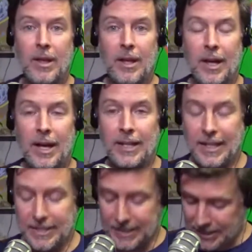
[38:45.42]

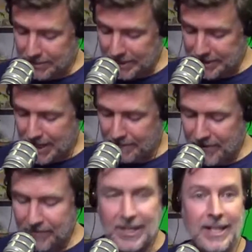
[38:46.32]
let's get to my top
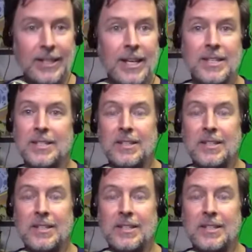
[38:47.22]
15 list.